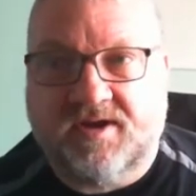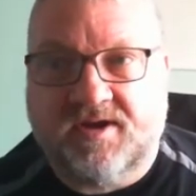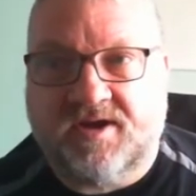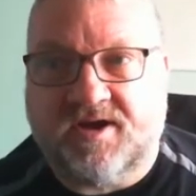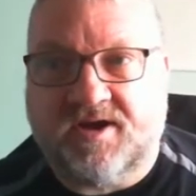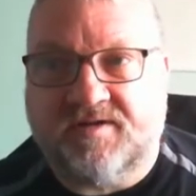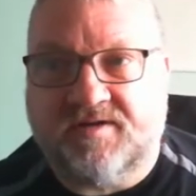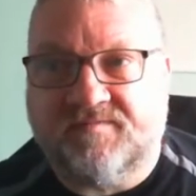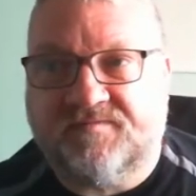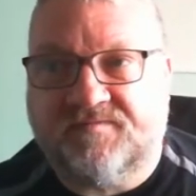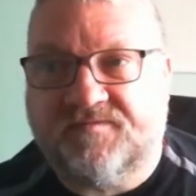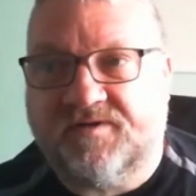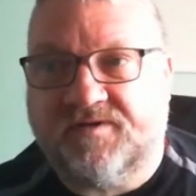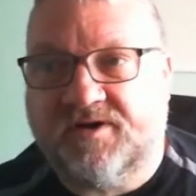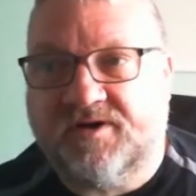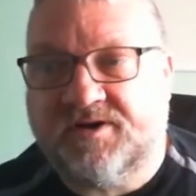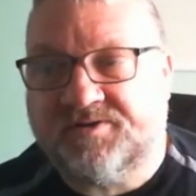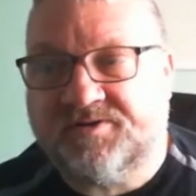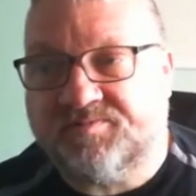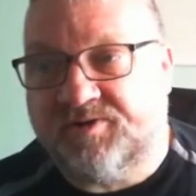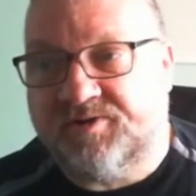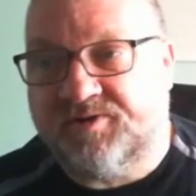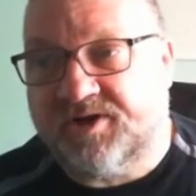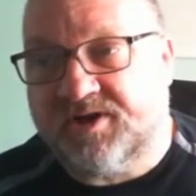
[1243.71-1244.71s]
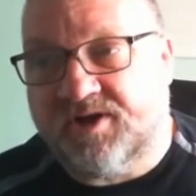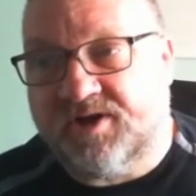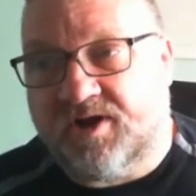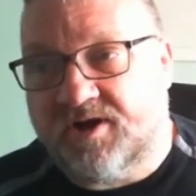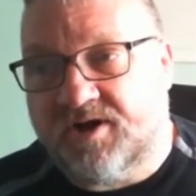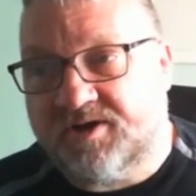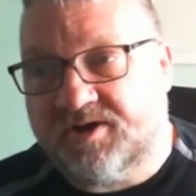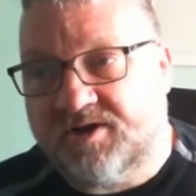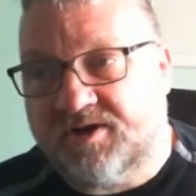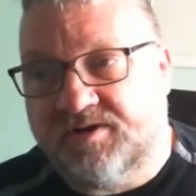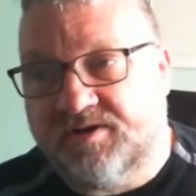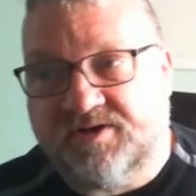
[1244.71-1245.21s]
and third, we can
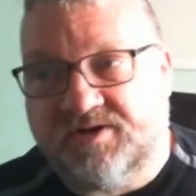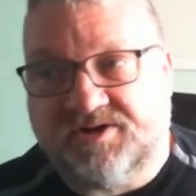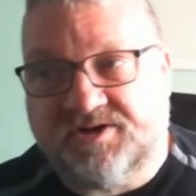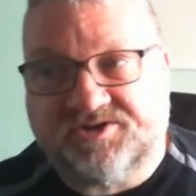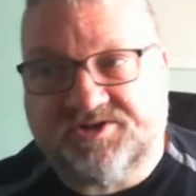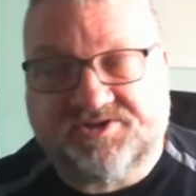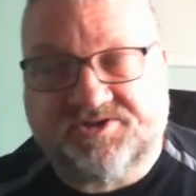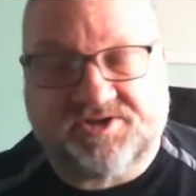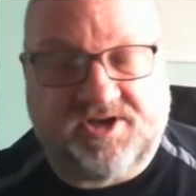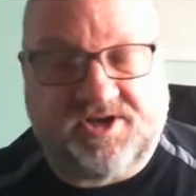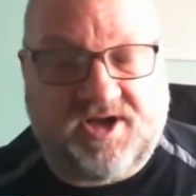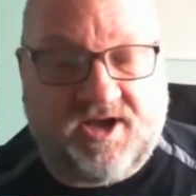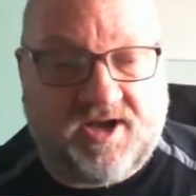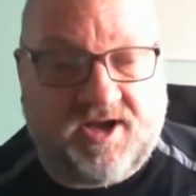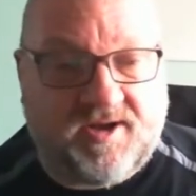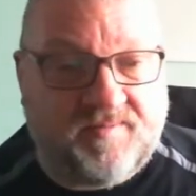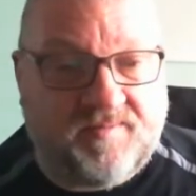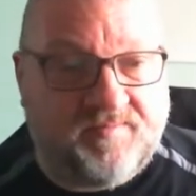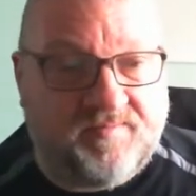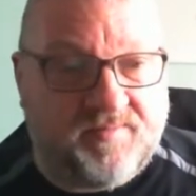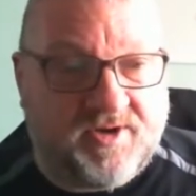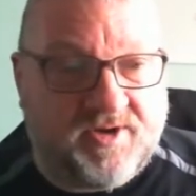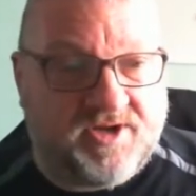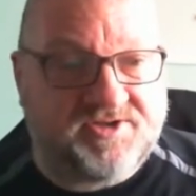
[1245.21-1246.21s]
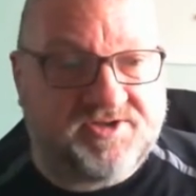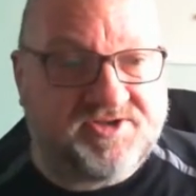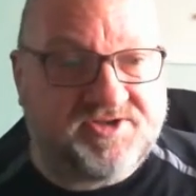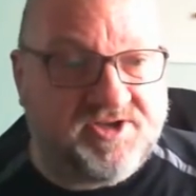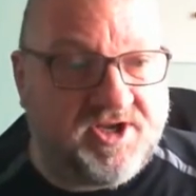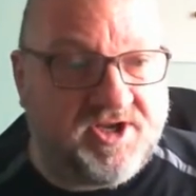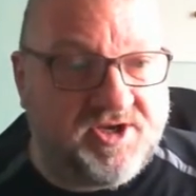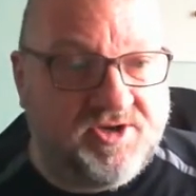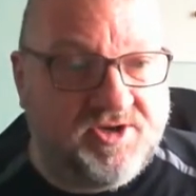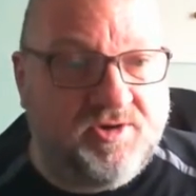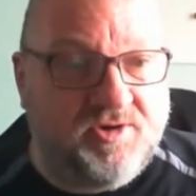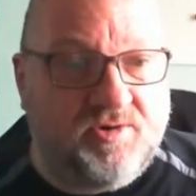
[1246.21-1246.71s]
argue that um, Merton
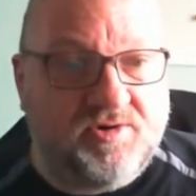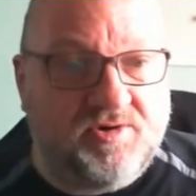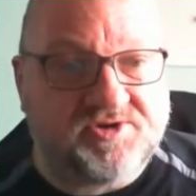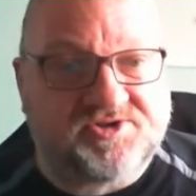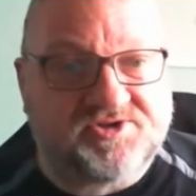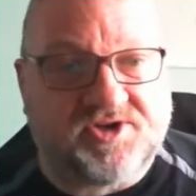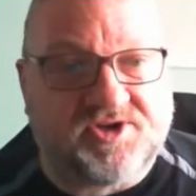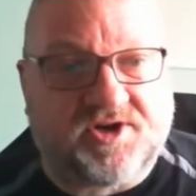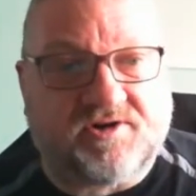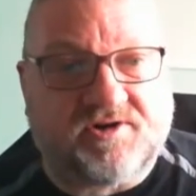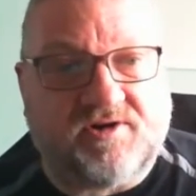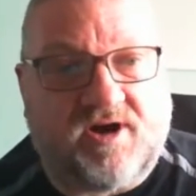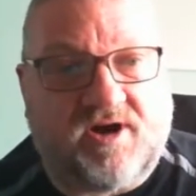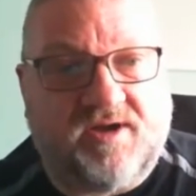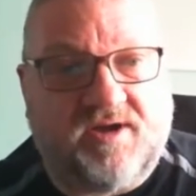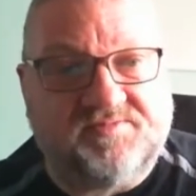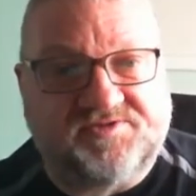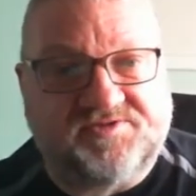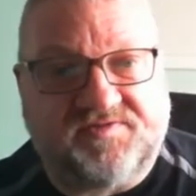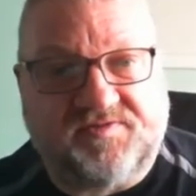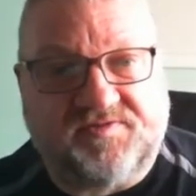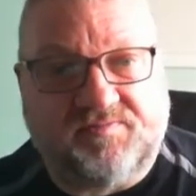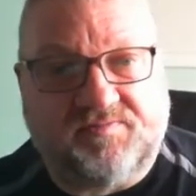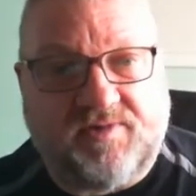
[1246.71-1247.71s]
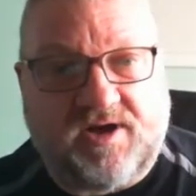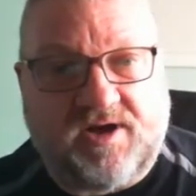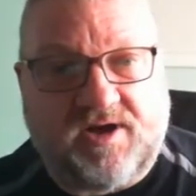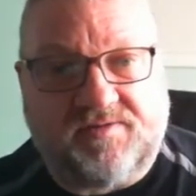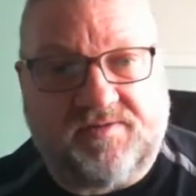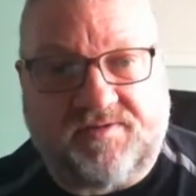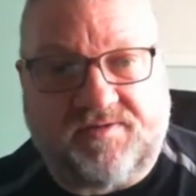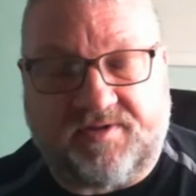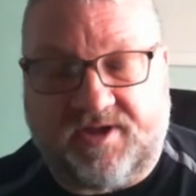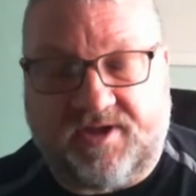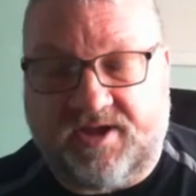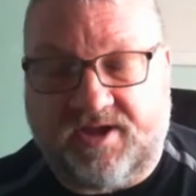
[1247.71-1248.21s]
ignores the crimes of the
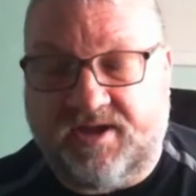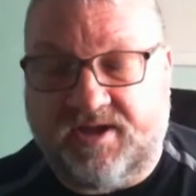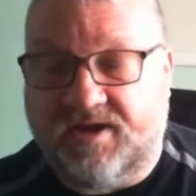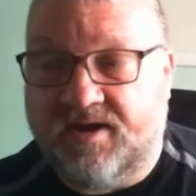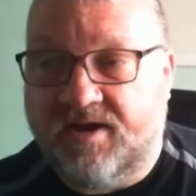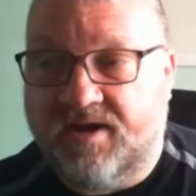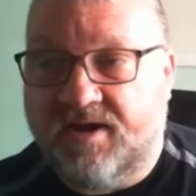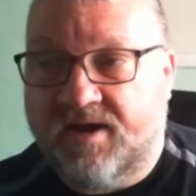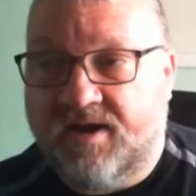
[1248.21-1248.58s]
wealthy